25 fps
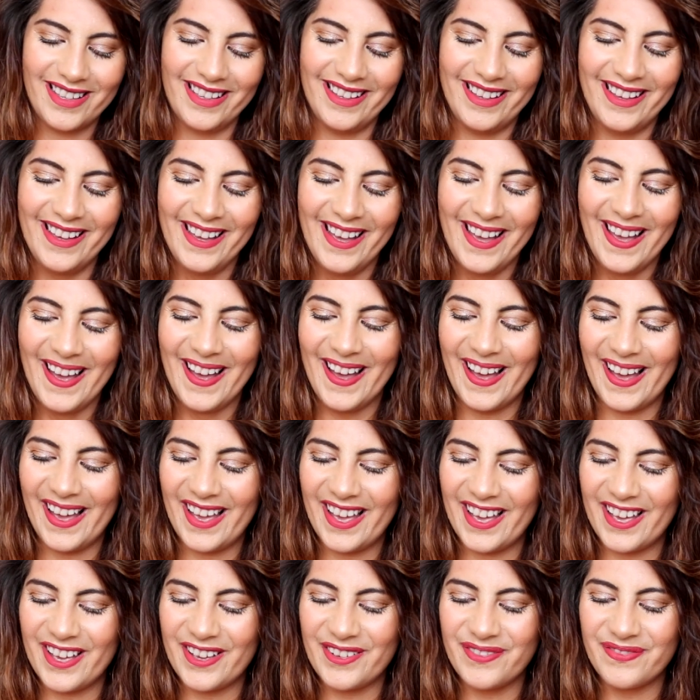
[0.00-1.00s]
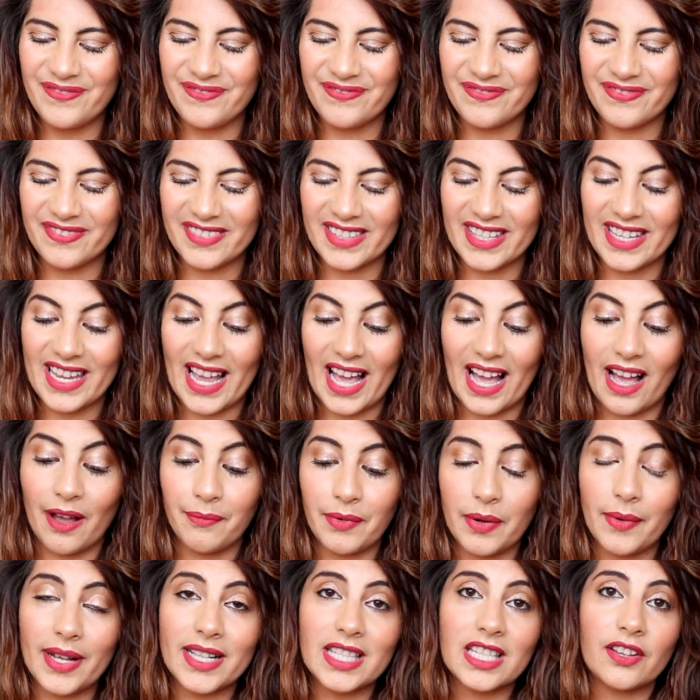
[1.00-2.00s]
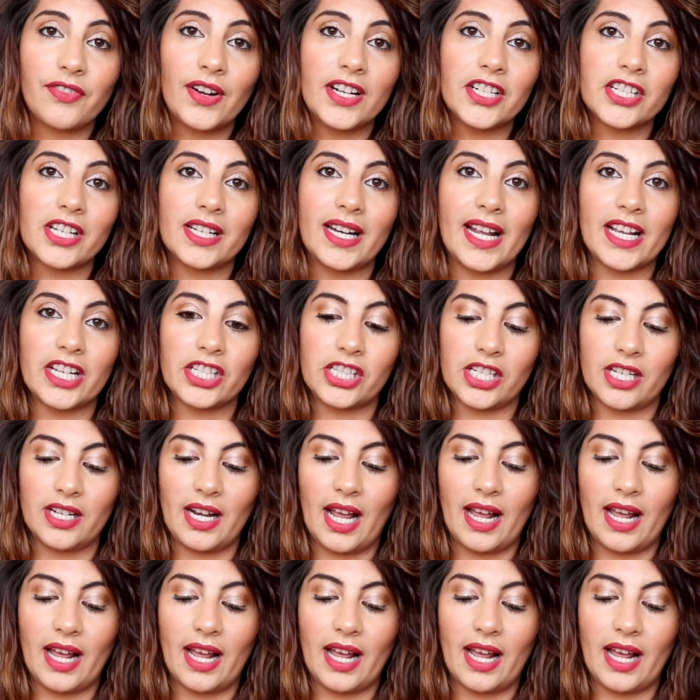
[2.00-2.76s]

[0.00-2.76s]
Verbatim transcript: um, yeah, and we went to French Connection,